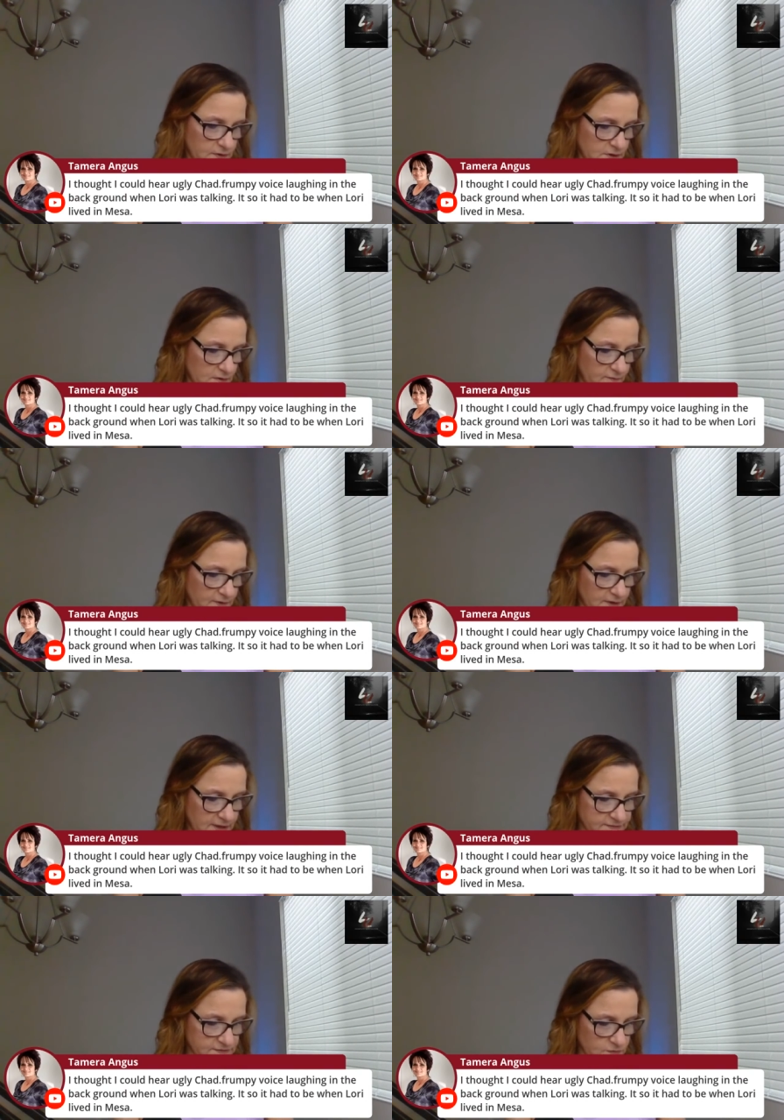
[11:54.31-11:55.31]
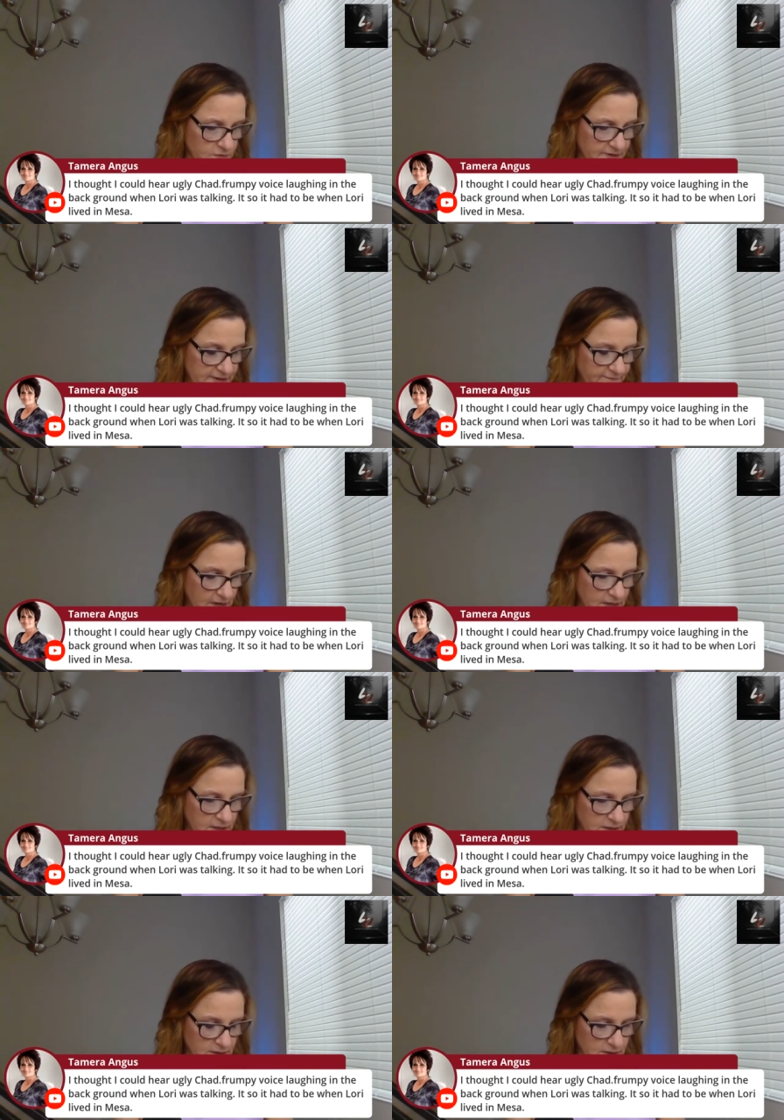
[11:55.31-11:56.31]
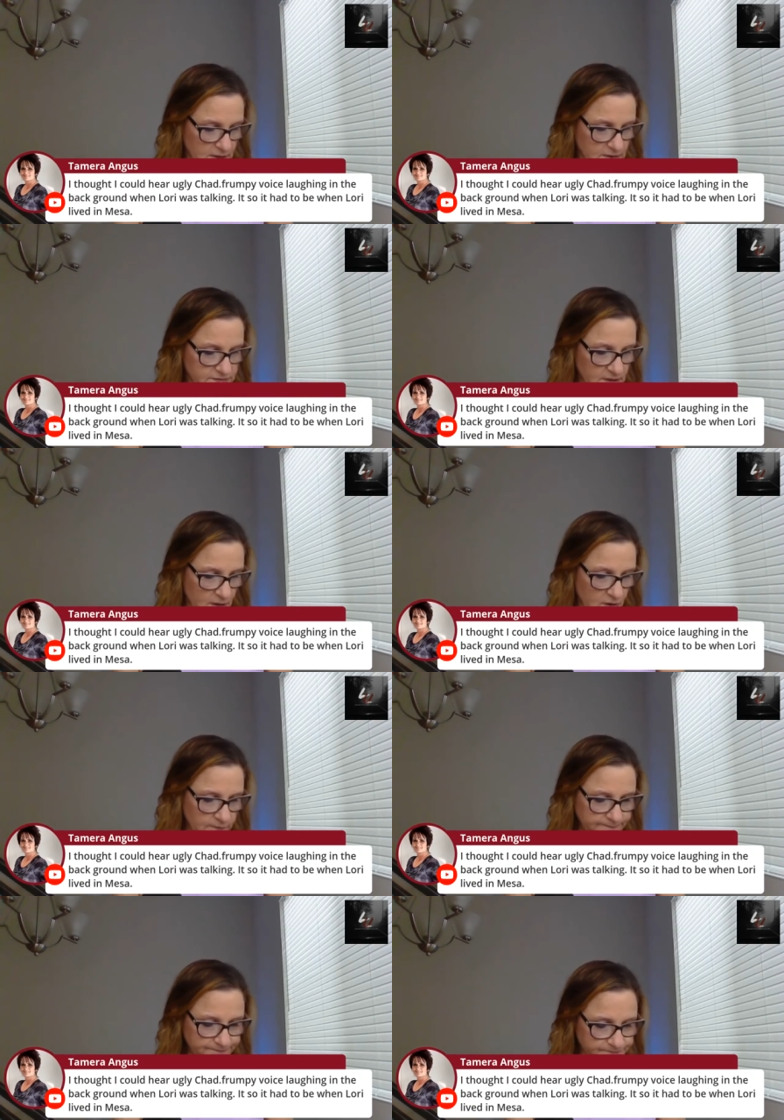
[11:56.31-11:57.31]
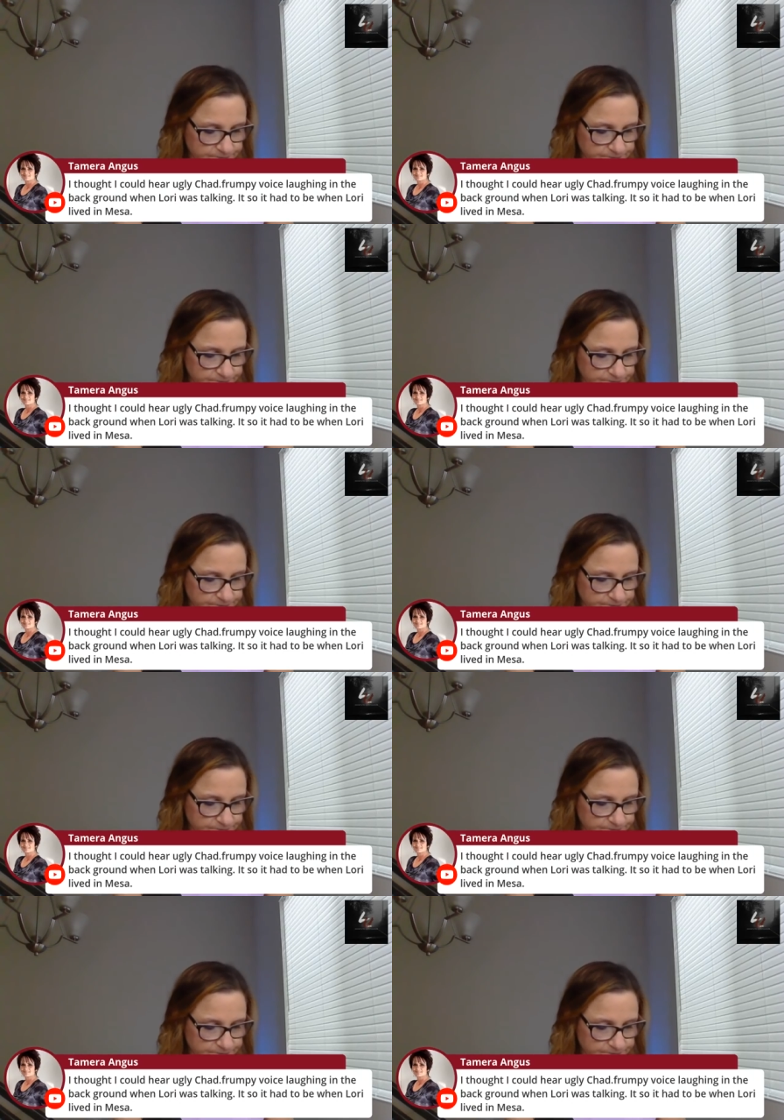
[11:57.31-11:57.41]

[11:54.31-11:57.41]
you know, against Lori, right? So